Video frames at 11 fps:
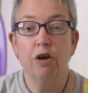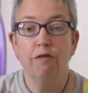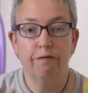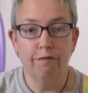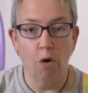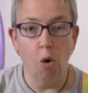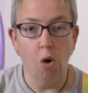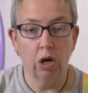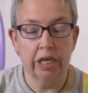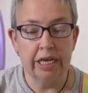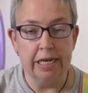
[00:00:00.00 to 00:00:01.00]

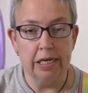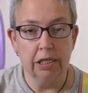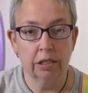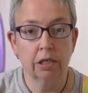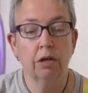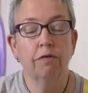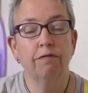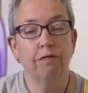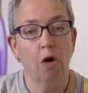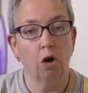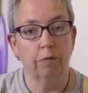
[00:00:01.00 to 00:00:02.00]
four E's,
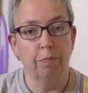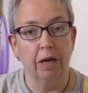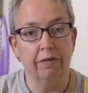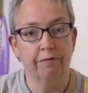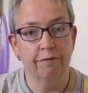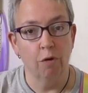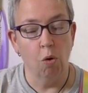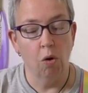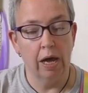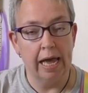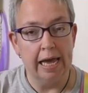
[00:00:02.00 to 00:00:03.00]
followed by
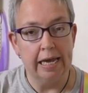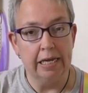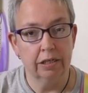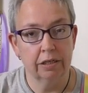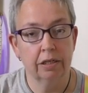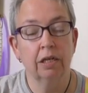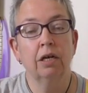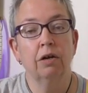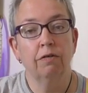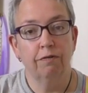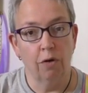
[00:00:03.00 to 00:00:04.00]
four A's,
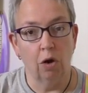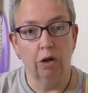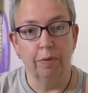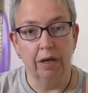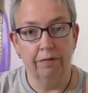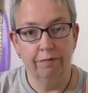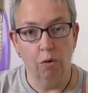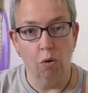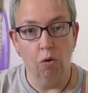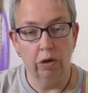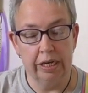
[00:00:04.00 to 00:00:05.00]
followed by
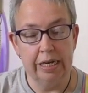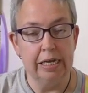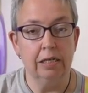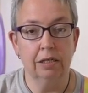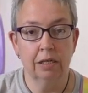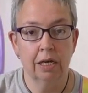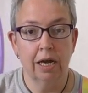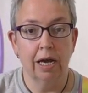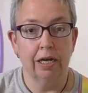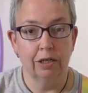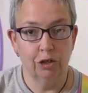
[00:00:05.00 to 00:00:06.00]
four E's,
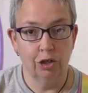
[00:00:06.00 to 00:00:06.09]
and